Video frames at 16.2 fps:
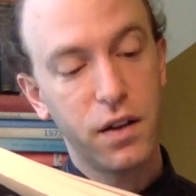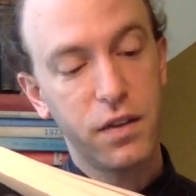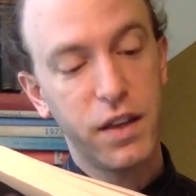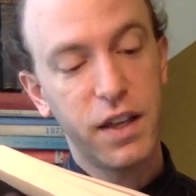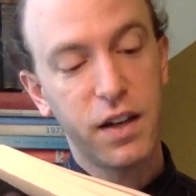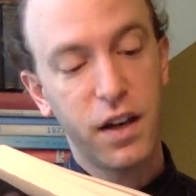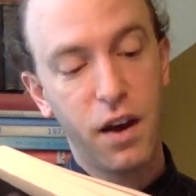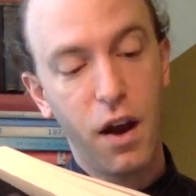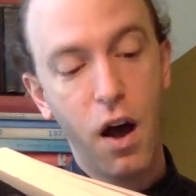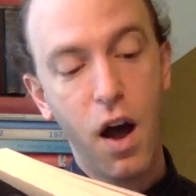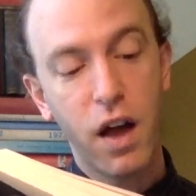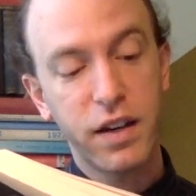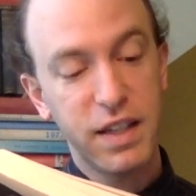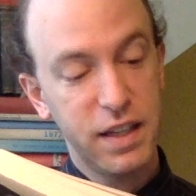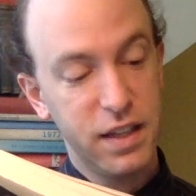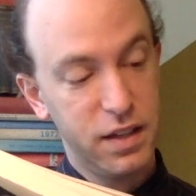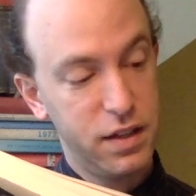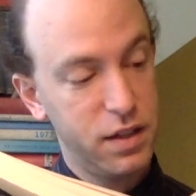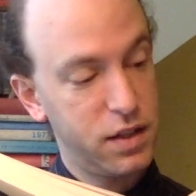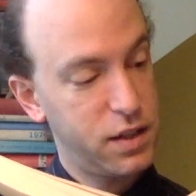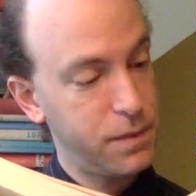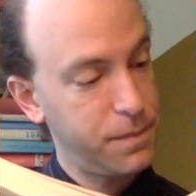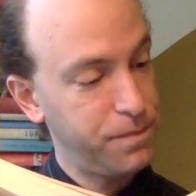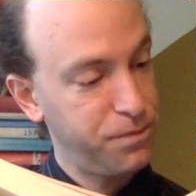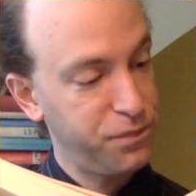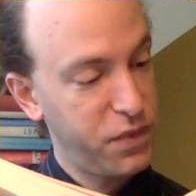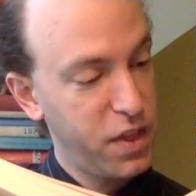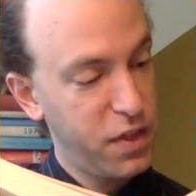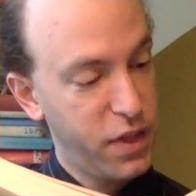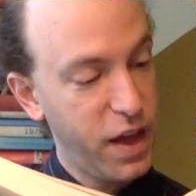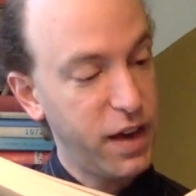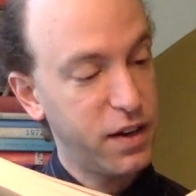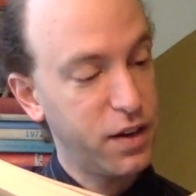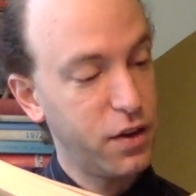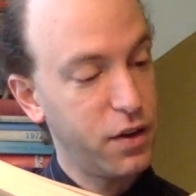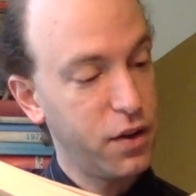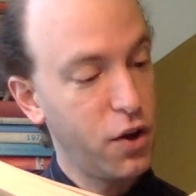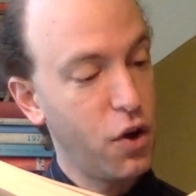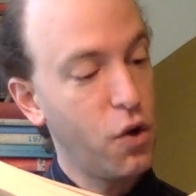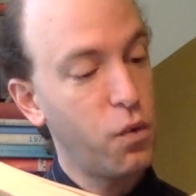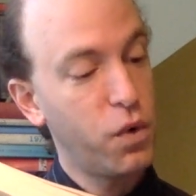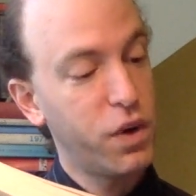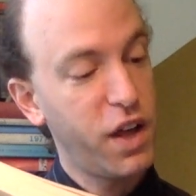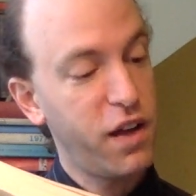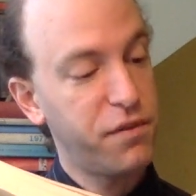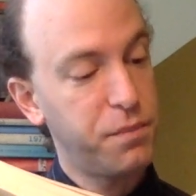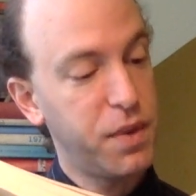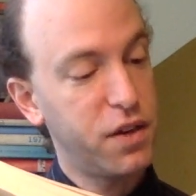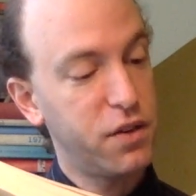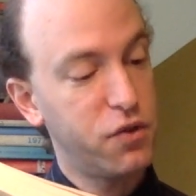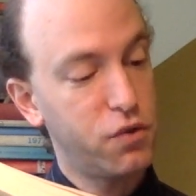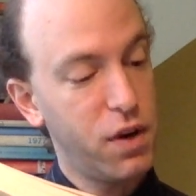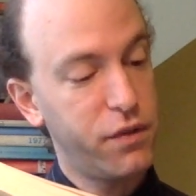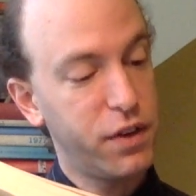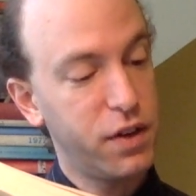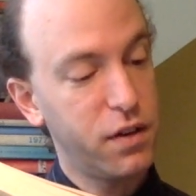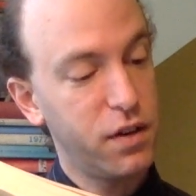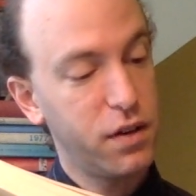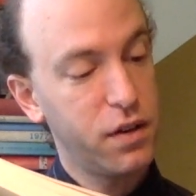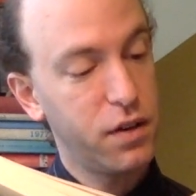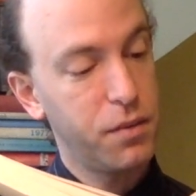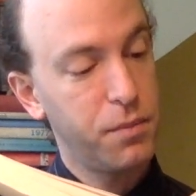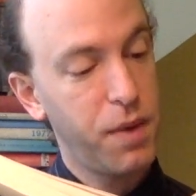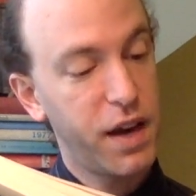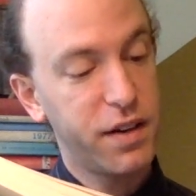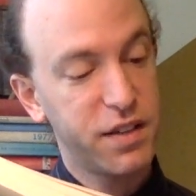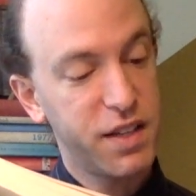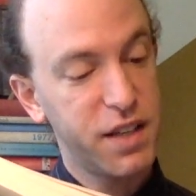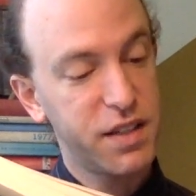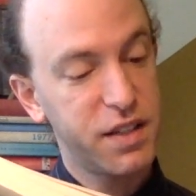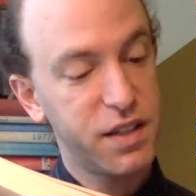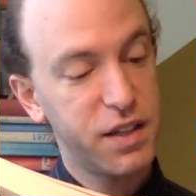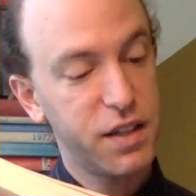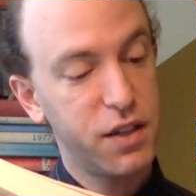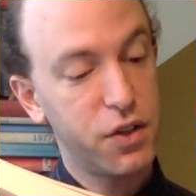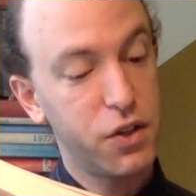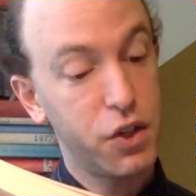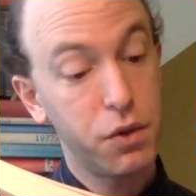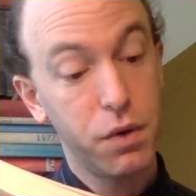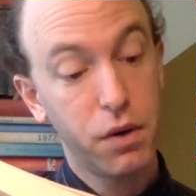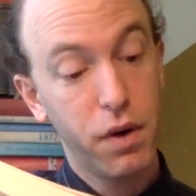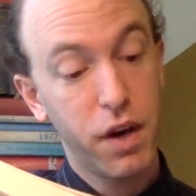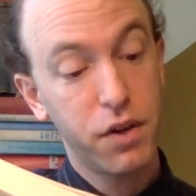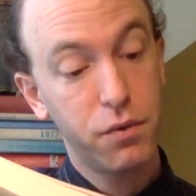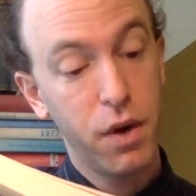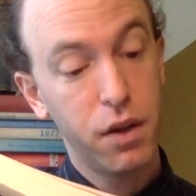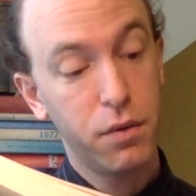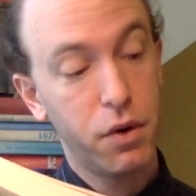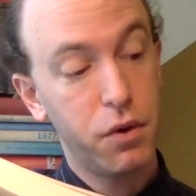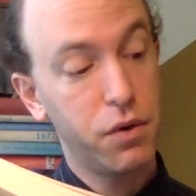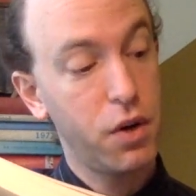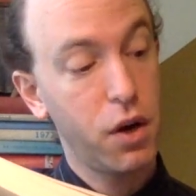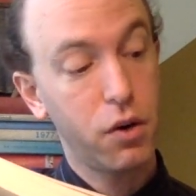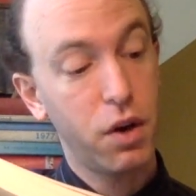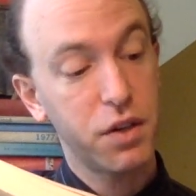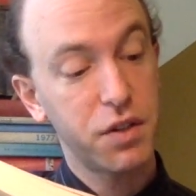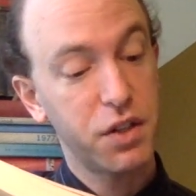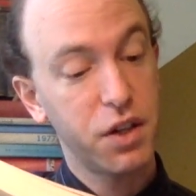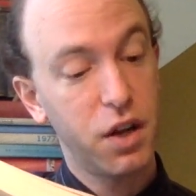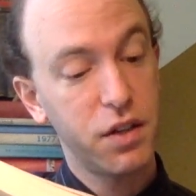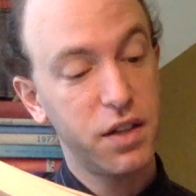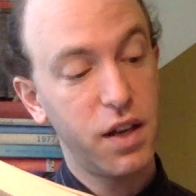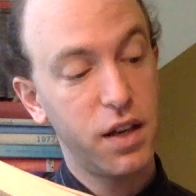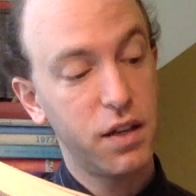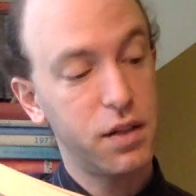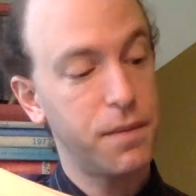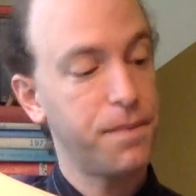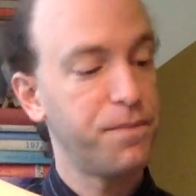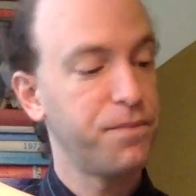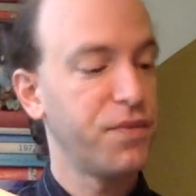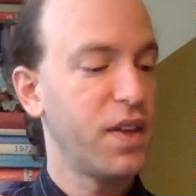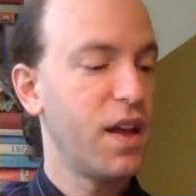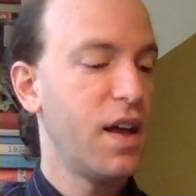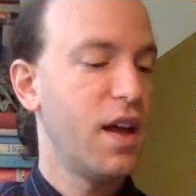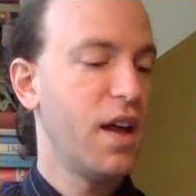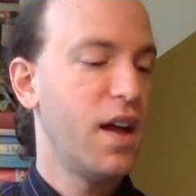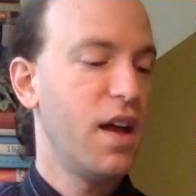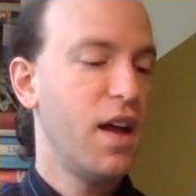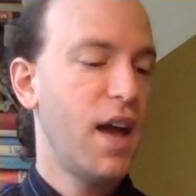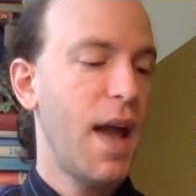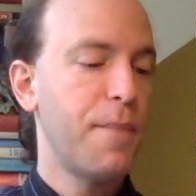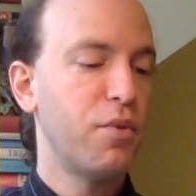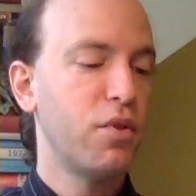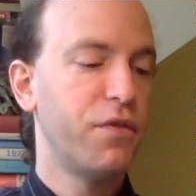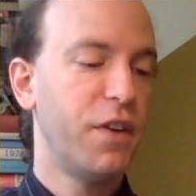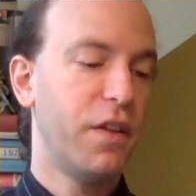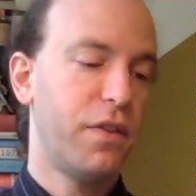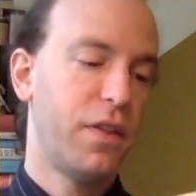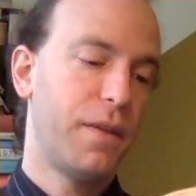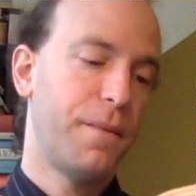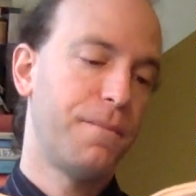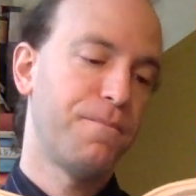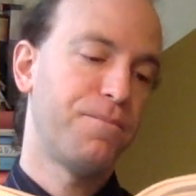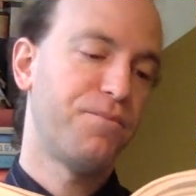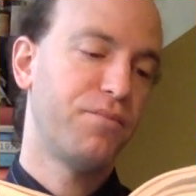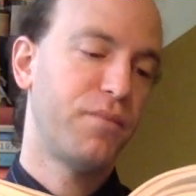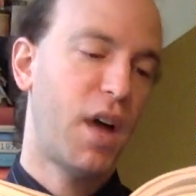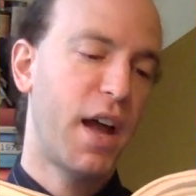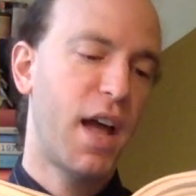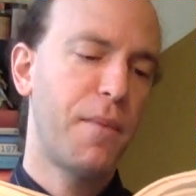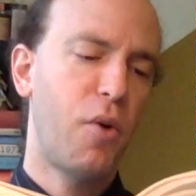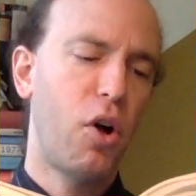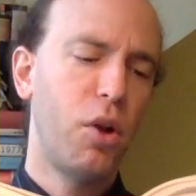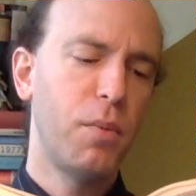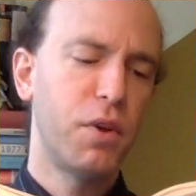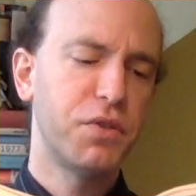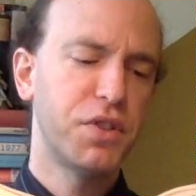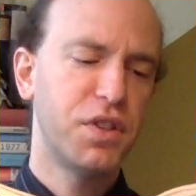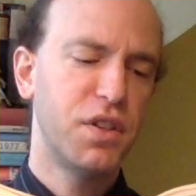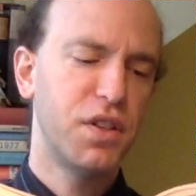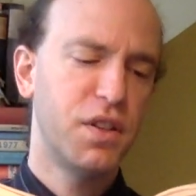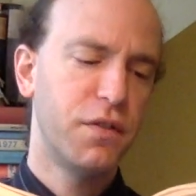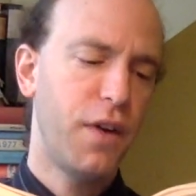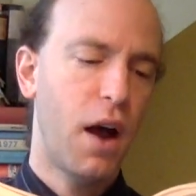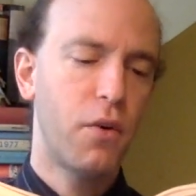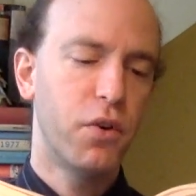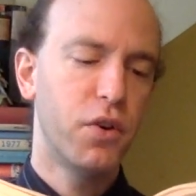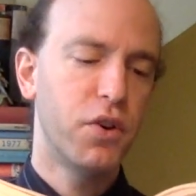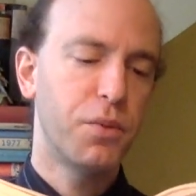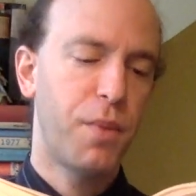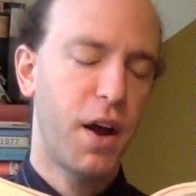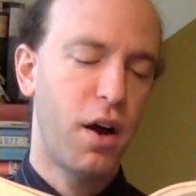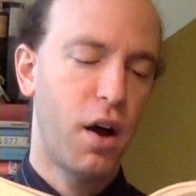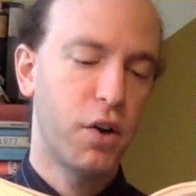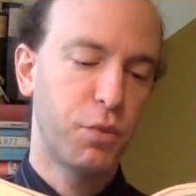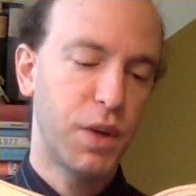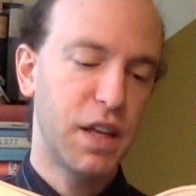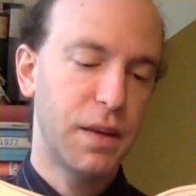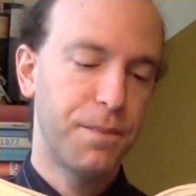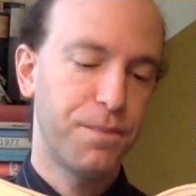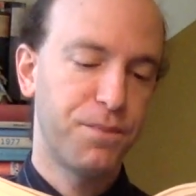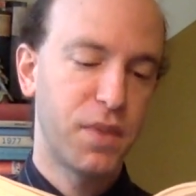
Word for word: Kannadians then would have been driven, by necessity, to a great railroad across the continent. April 5th. I am almost devoured by ennui.